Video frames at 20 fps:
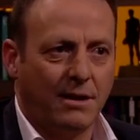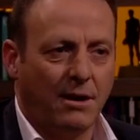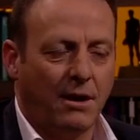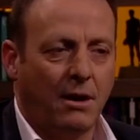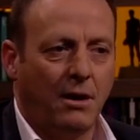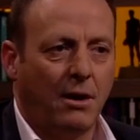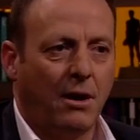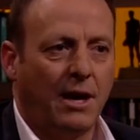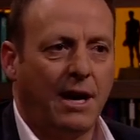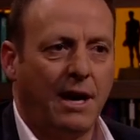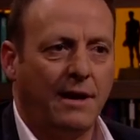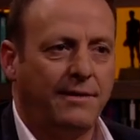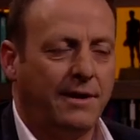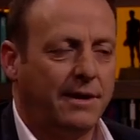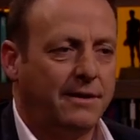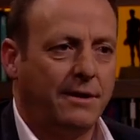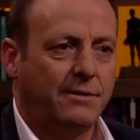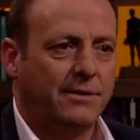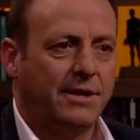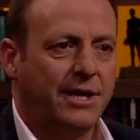I don't
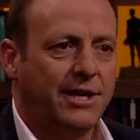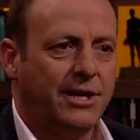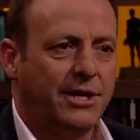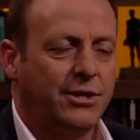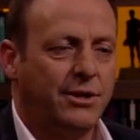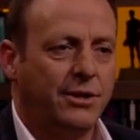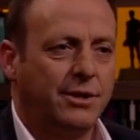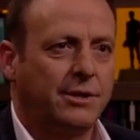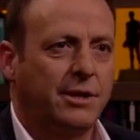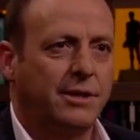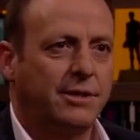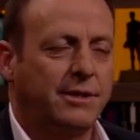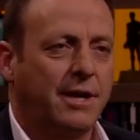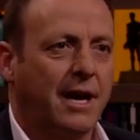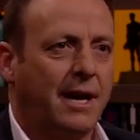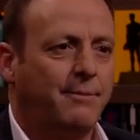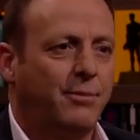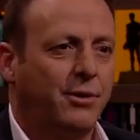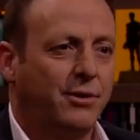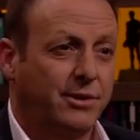think there was any issues because
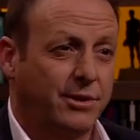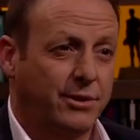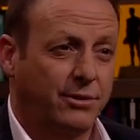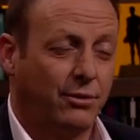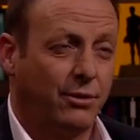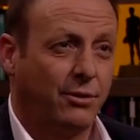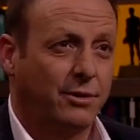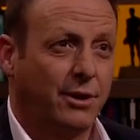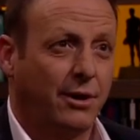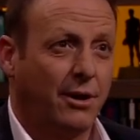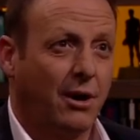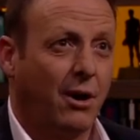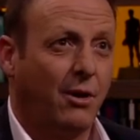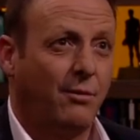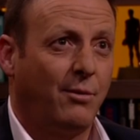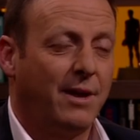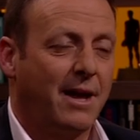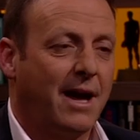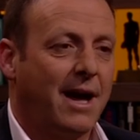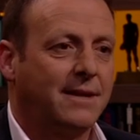they'd put talks on
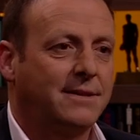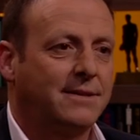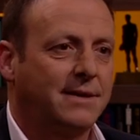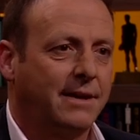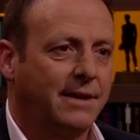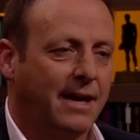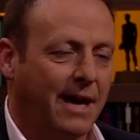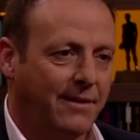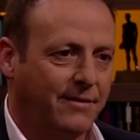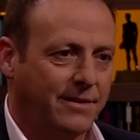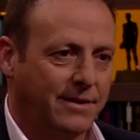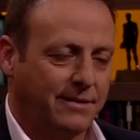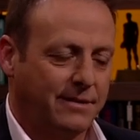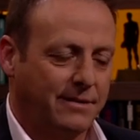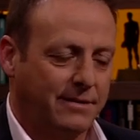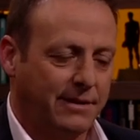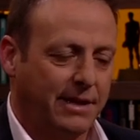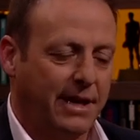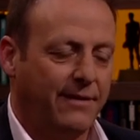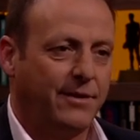hold with us. They'd
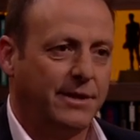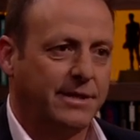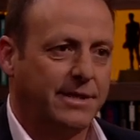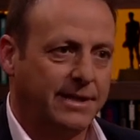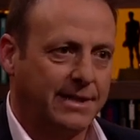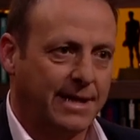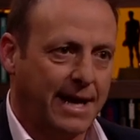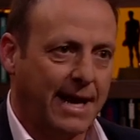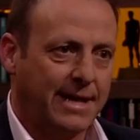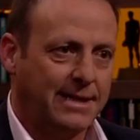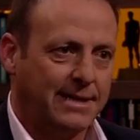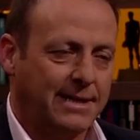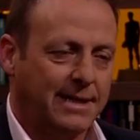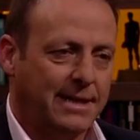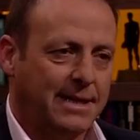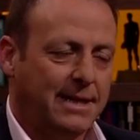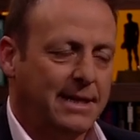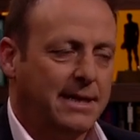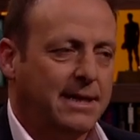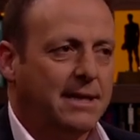given us a date,
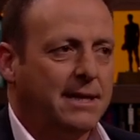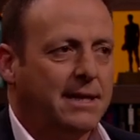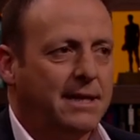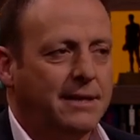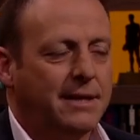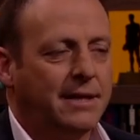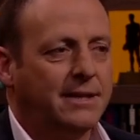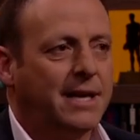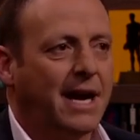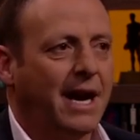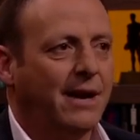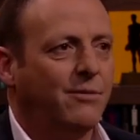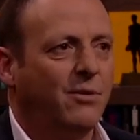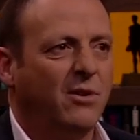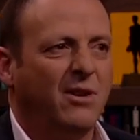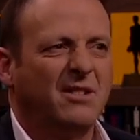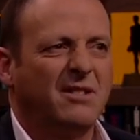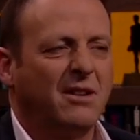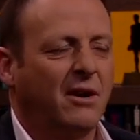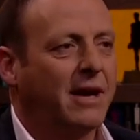and the date
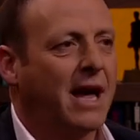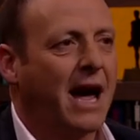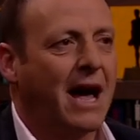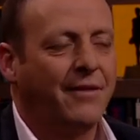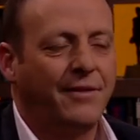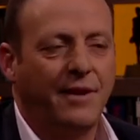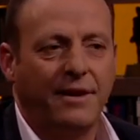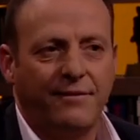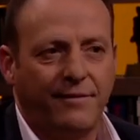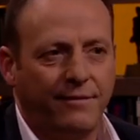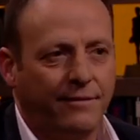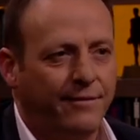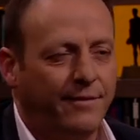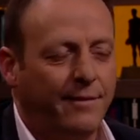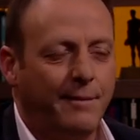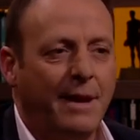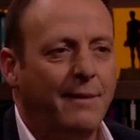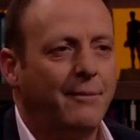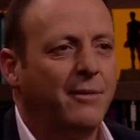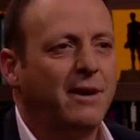was, I can't think
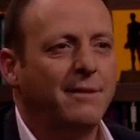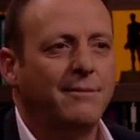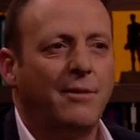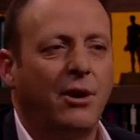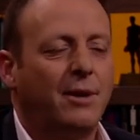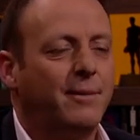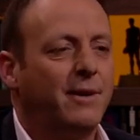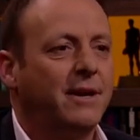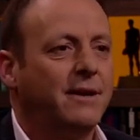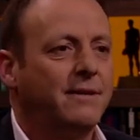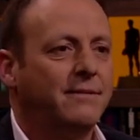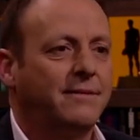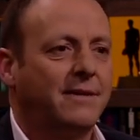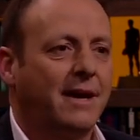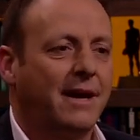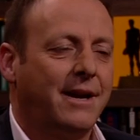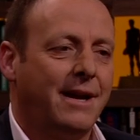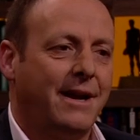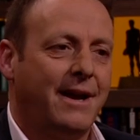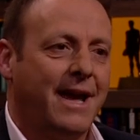for memory, it might have been,
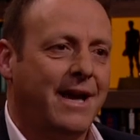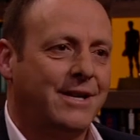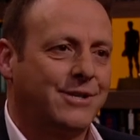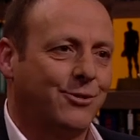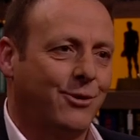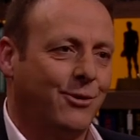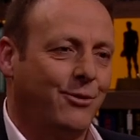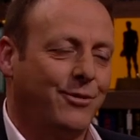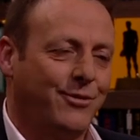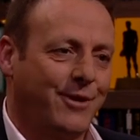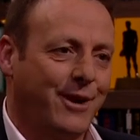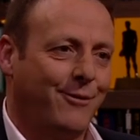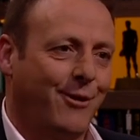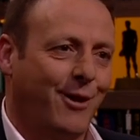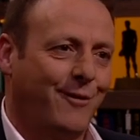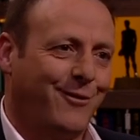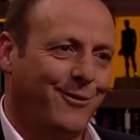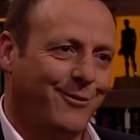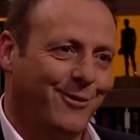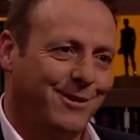they needed an answer on what their
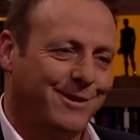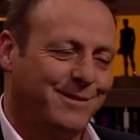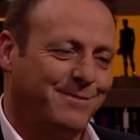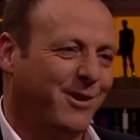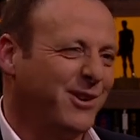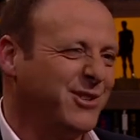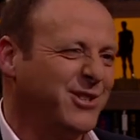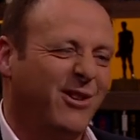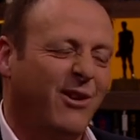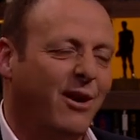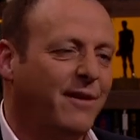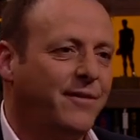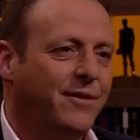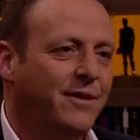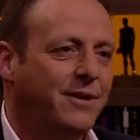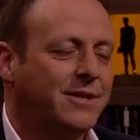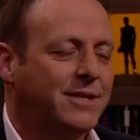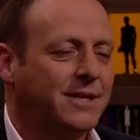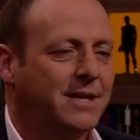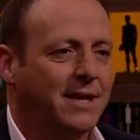offer was by July
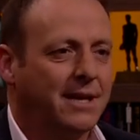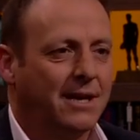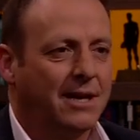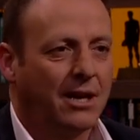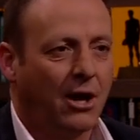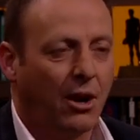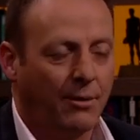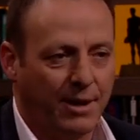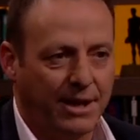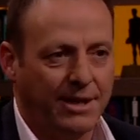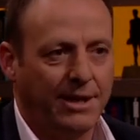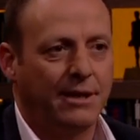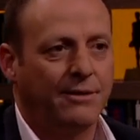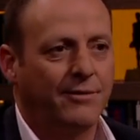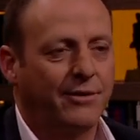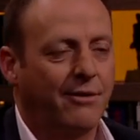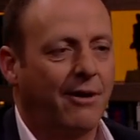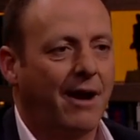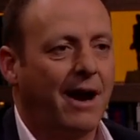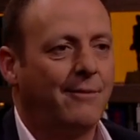1st. I'd been dealing
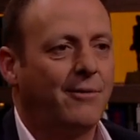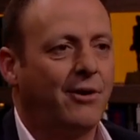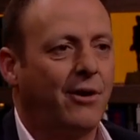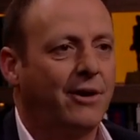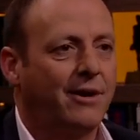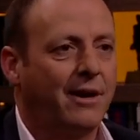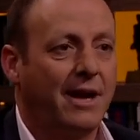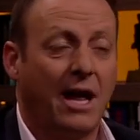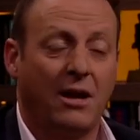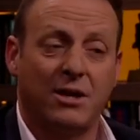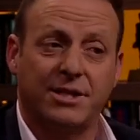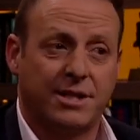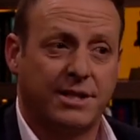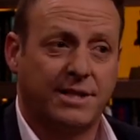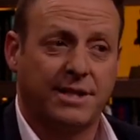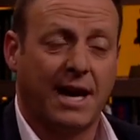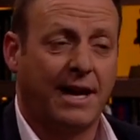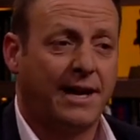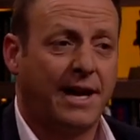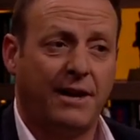with Graham Ryder. Alistair
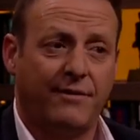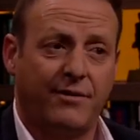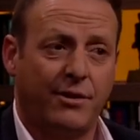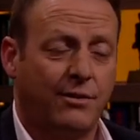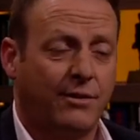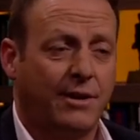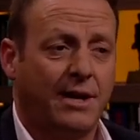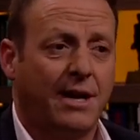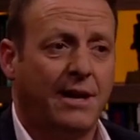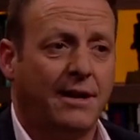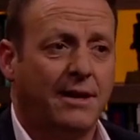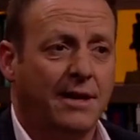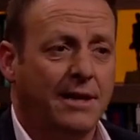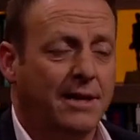stayed out of it all year.